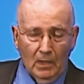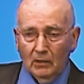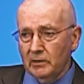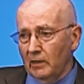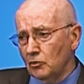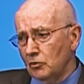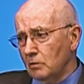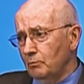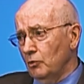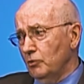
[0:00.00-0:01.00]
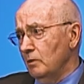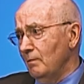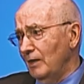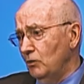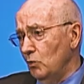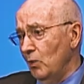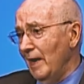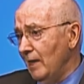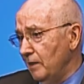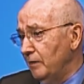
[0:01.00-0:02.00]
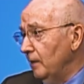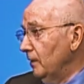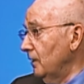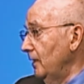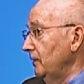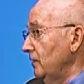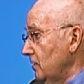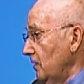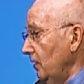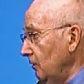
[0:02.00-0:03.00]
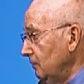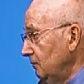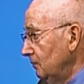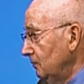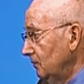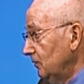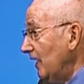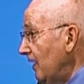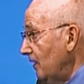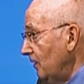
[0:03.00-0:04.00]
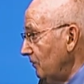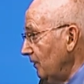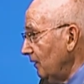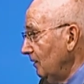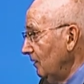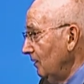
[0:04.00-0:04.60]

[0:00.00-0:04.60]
A salesperson might do anything to get the sale, say anything.